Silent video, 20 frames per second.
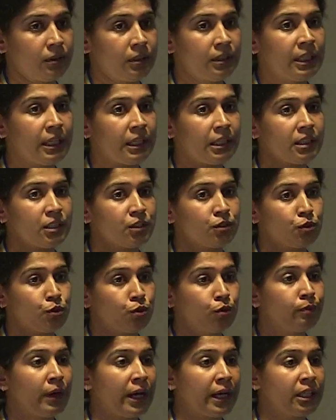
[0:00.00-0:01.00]
there is
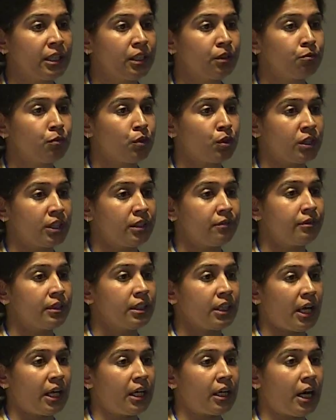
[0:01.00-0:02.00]
two binding motif in
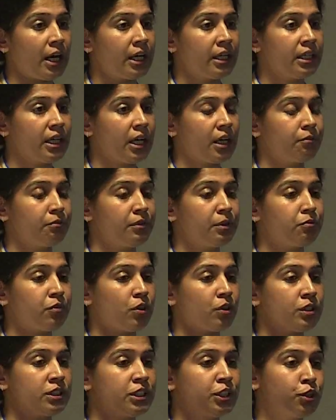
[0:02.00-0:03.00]
RDRP
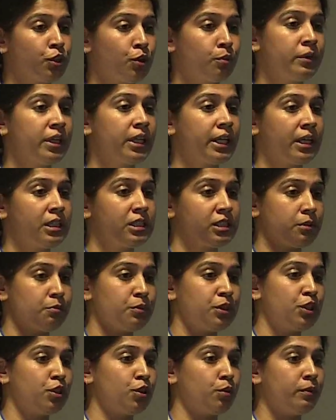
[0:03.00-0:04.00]
for genomic and
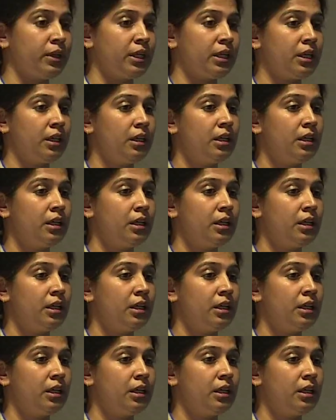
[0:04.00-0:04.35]
subgenomic